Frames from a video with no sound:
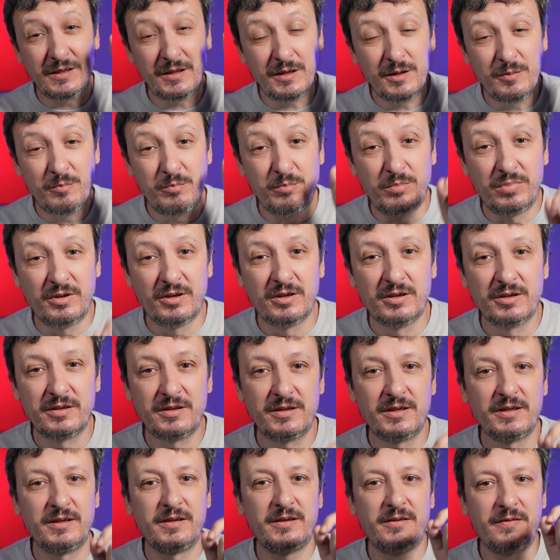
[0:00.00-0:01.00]

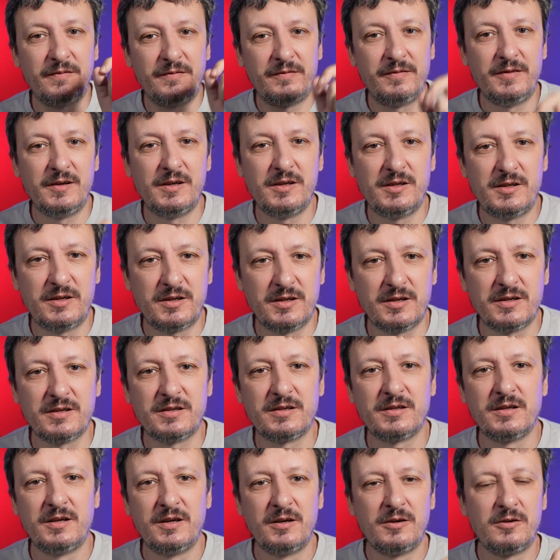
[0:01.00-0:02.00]
important
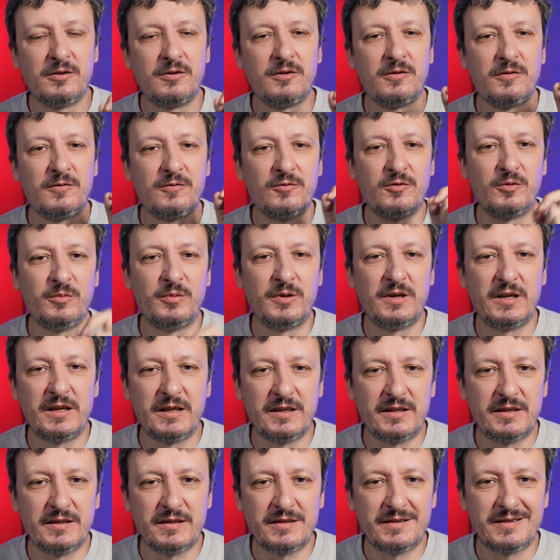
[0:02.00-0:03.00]
features of
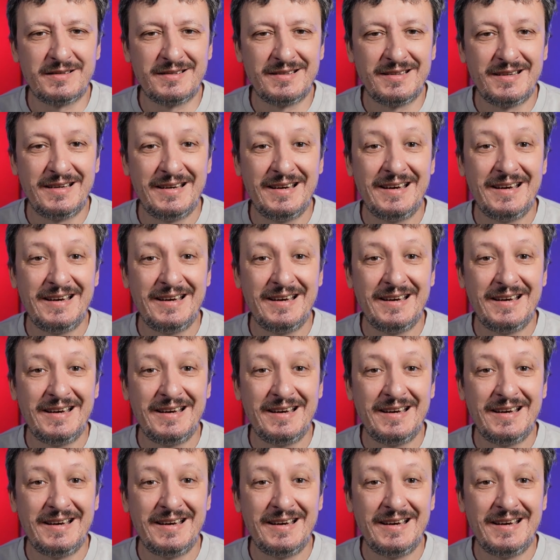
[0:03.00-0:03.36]
Kubernetes.